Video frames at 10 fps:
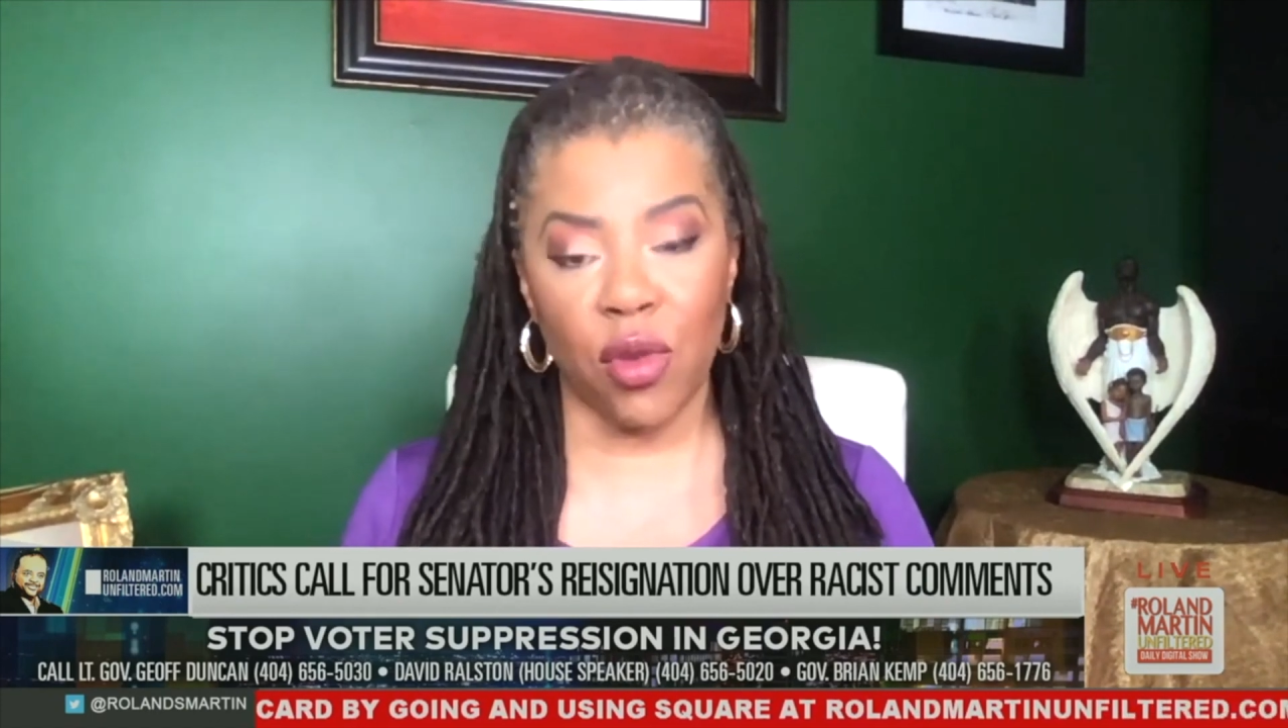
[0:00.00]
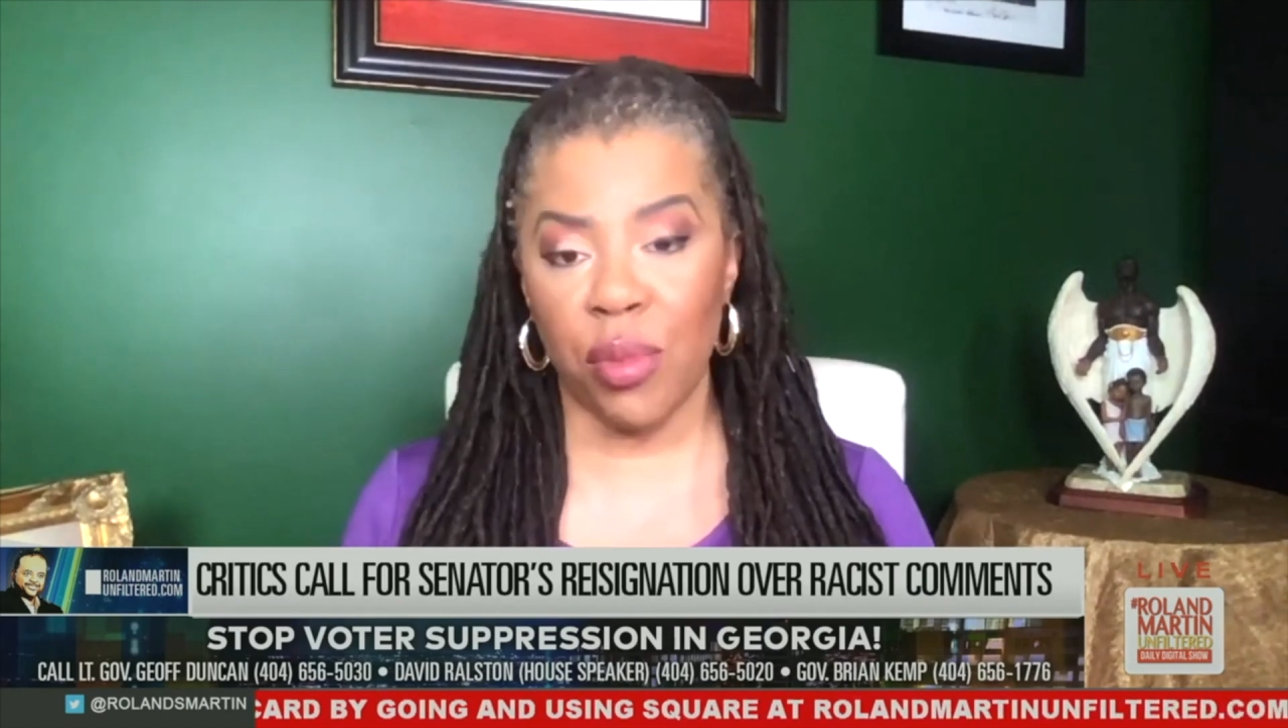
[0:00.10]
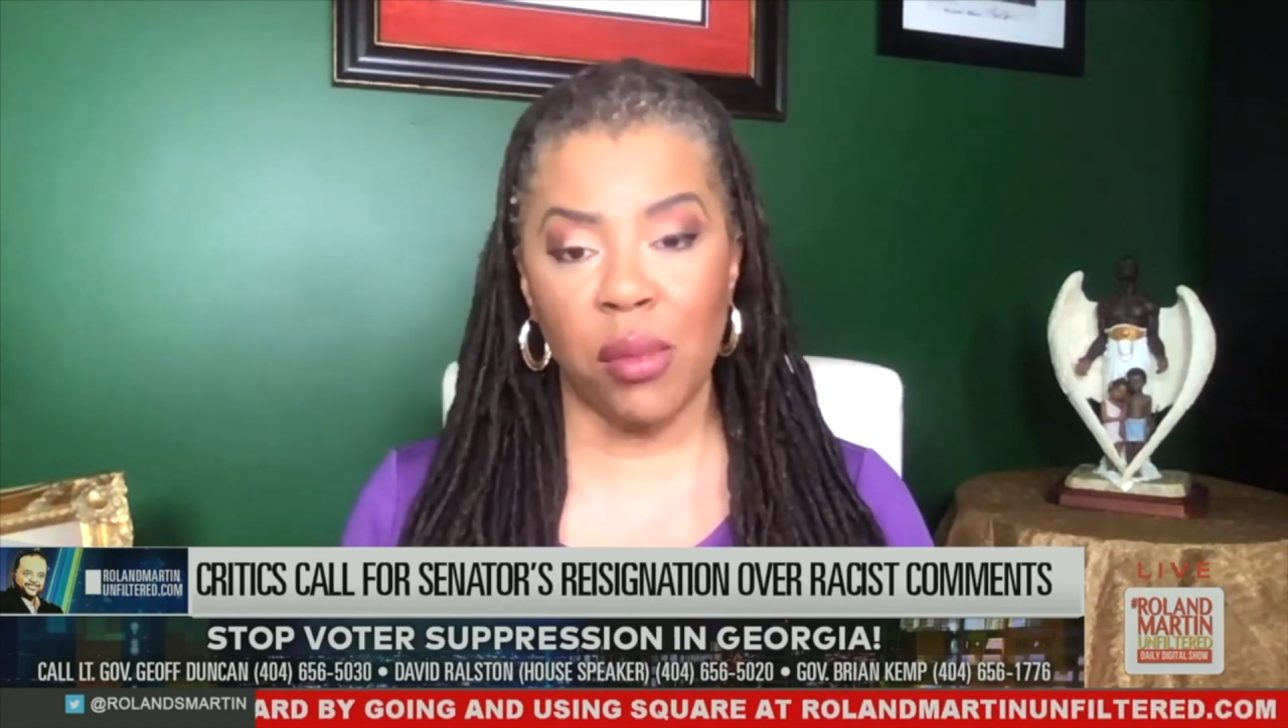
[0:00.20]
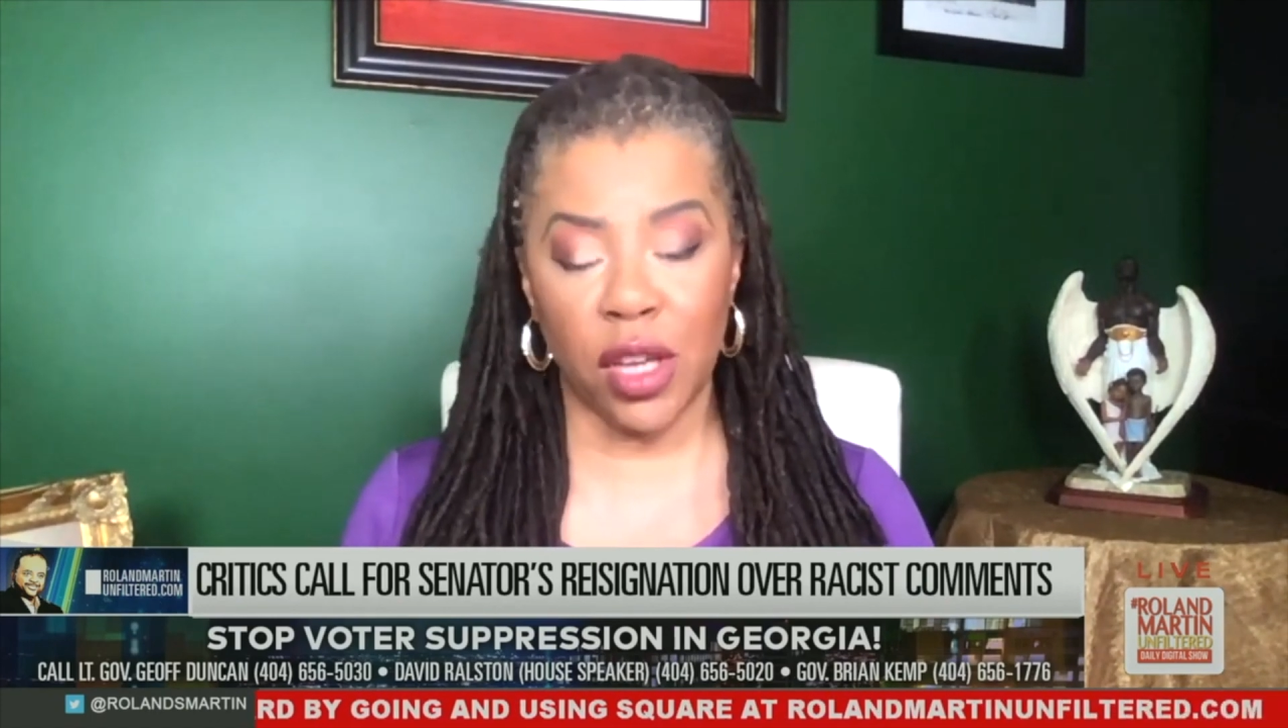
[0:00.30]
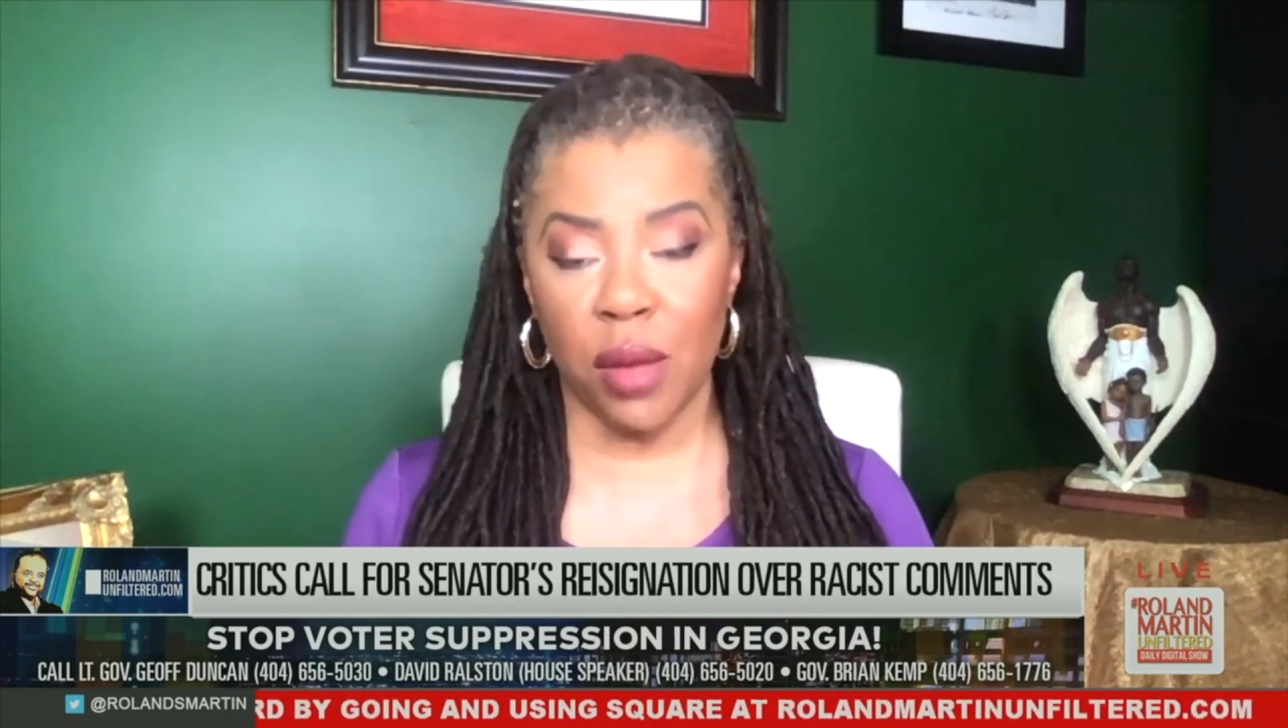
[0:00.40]

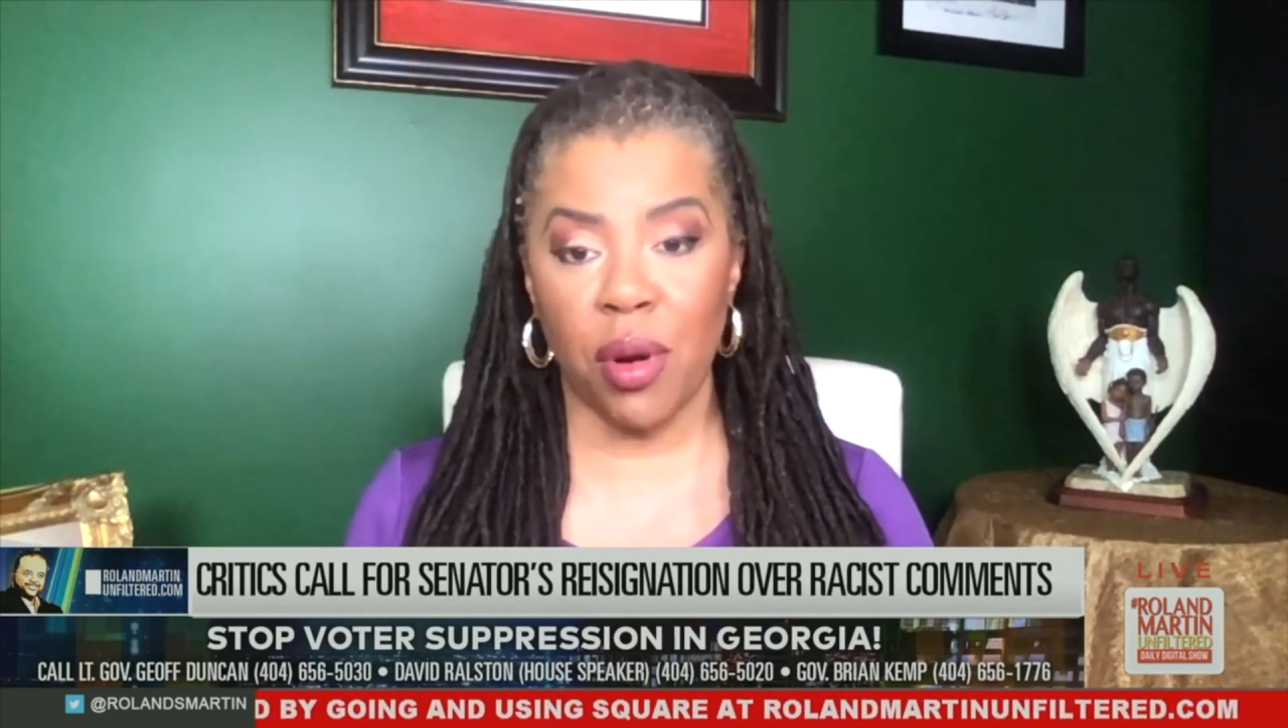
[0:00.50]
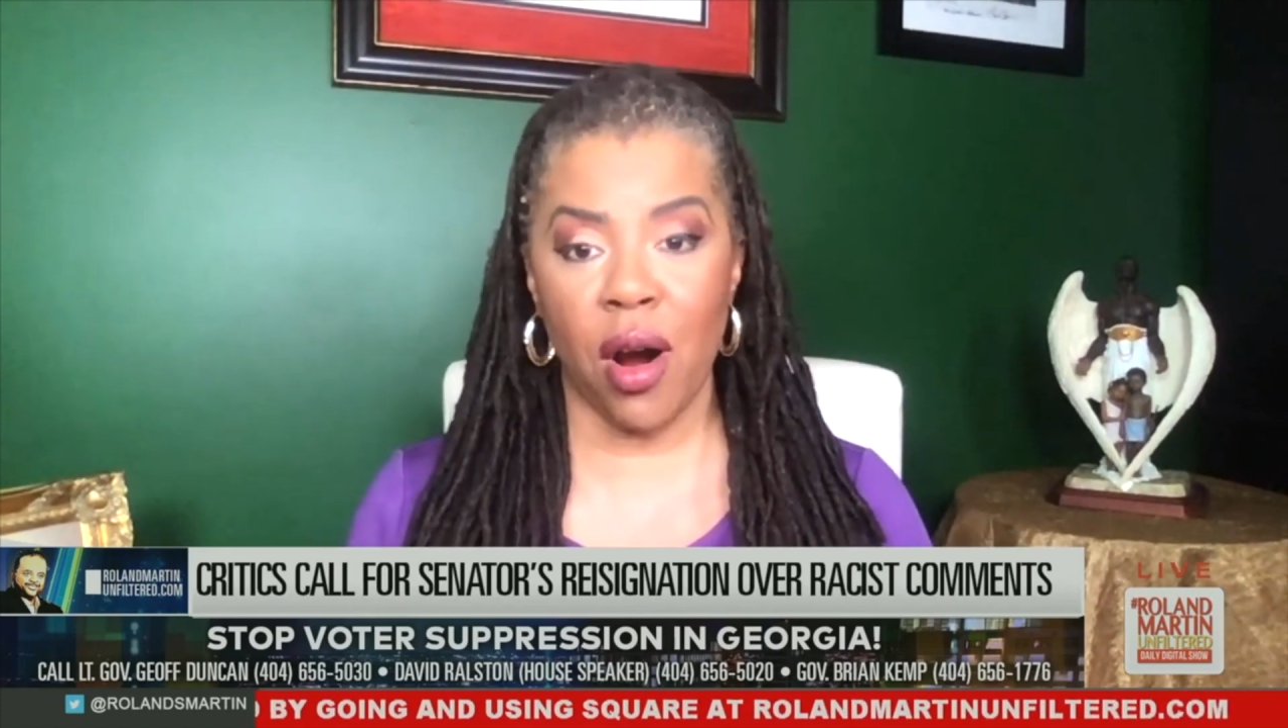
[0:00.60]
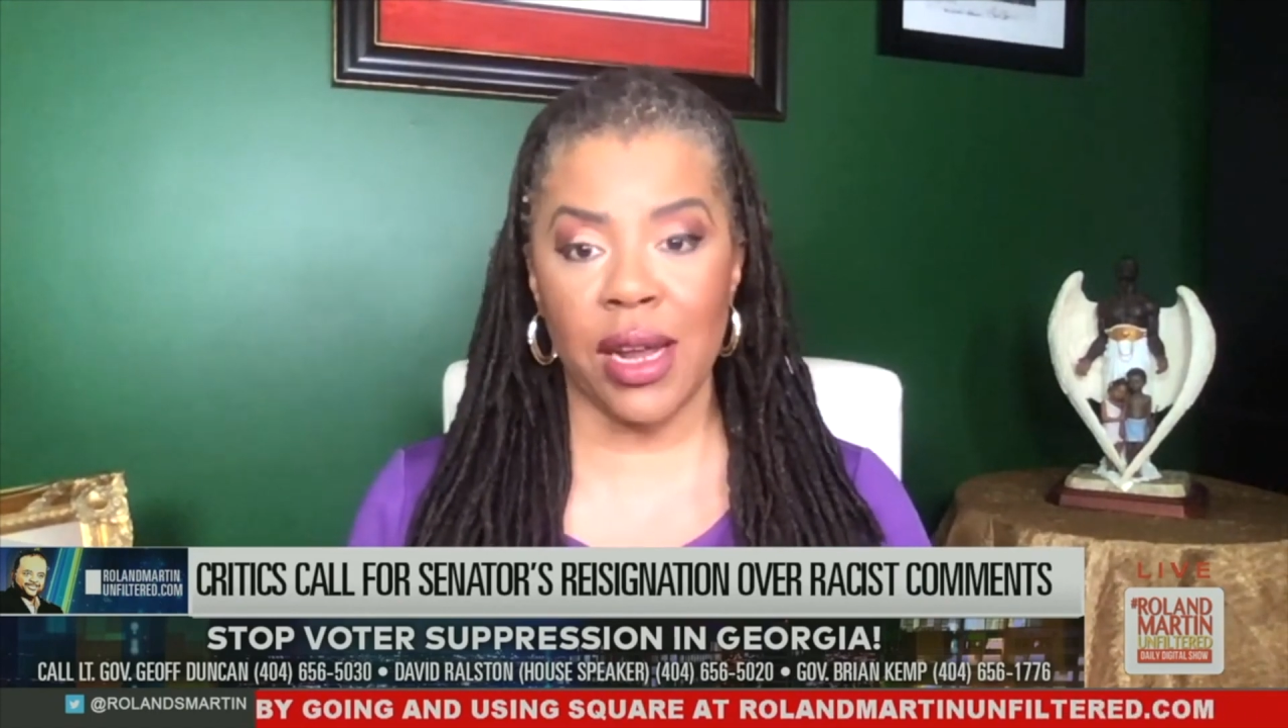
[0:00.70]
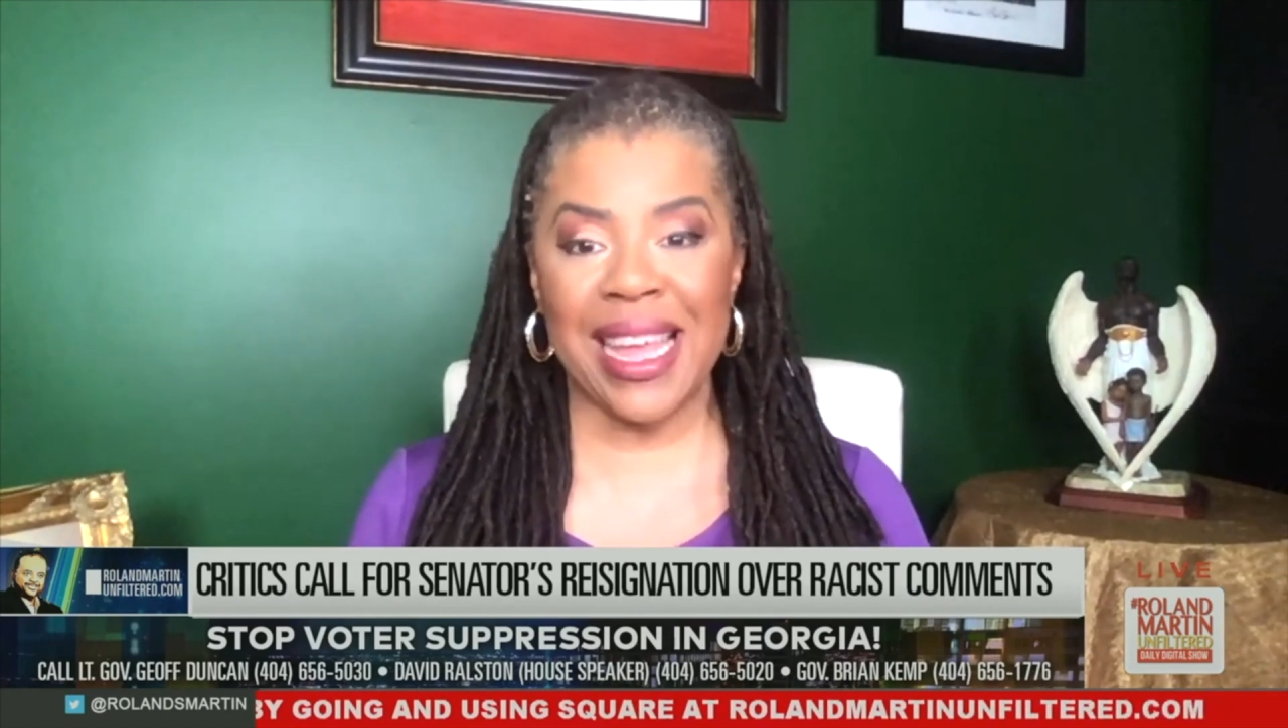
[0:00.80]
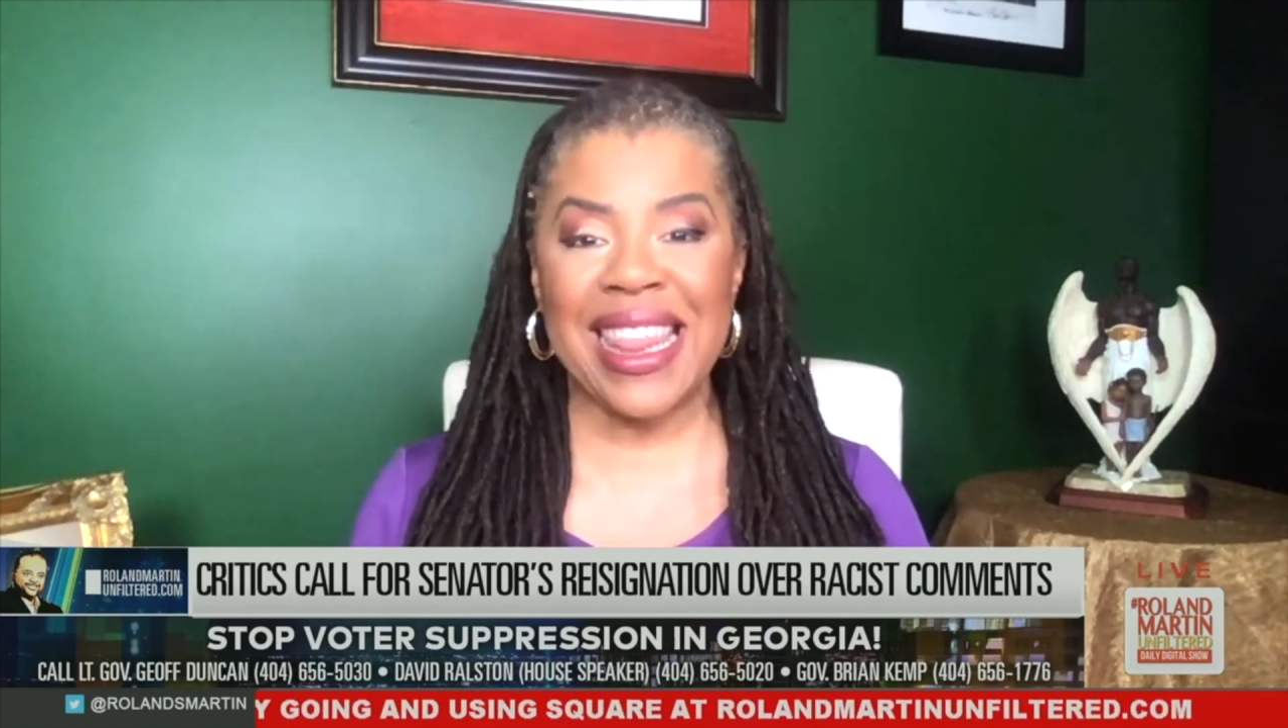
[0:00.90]
Republican
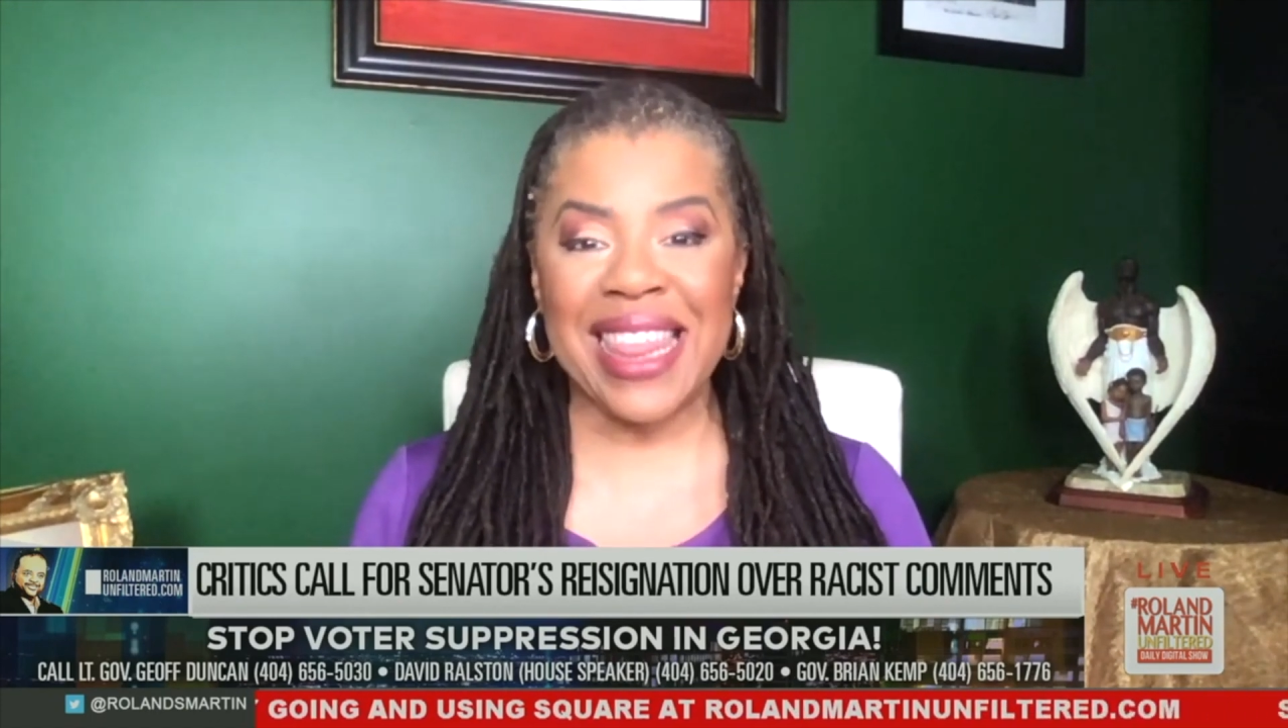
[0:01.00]
Party.